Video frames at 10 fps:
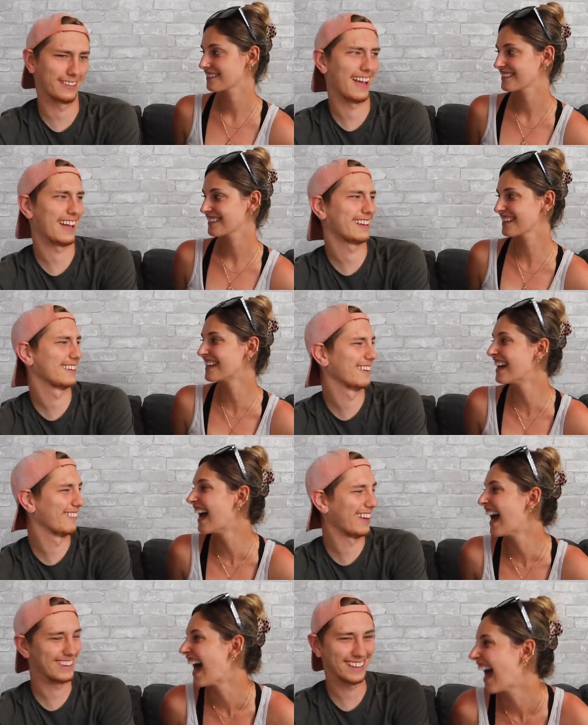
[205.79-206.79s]
Speaker 1: dang,
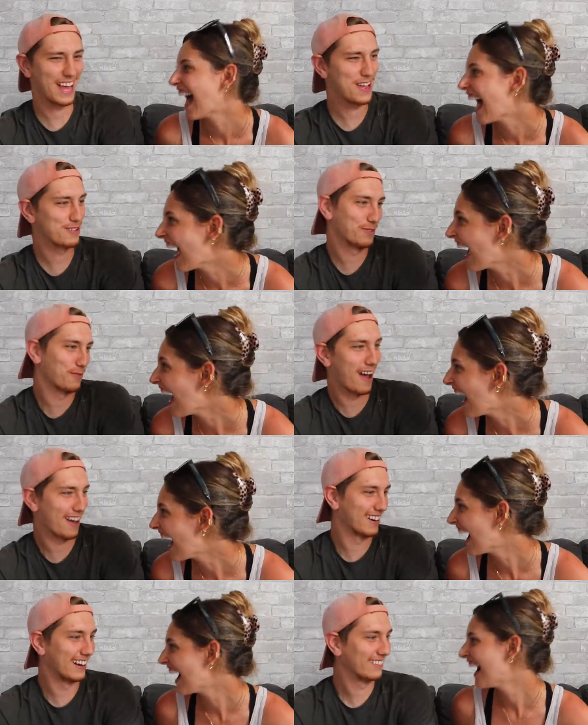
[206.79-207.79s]
I was just walking
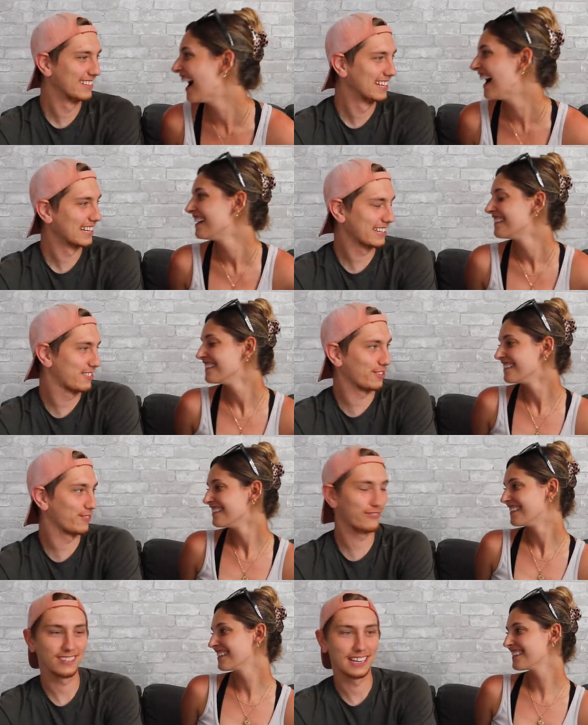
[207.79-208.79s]
up, just
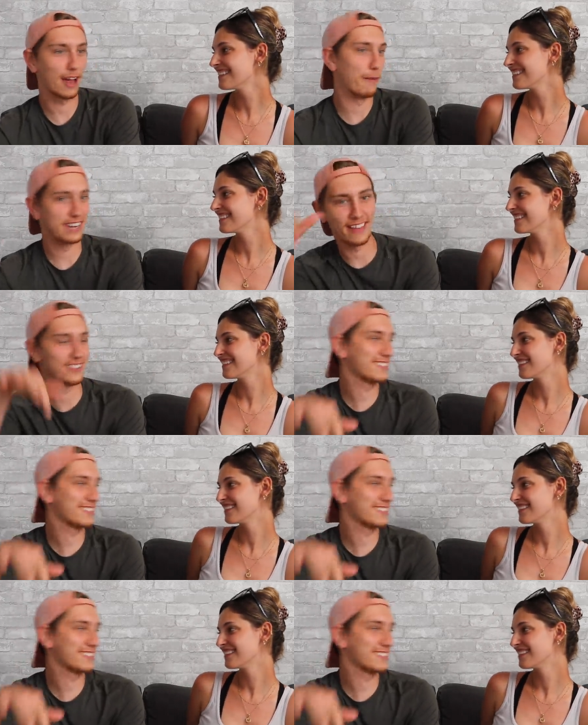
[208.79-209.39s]
coming down the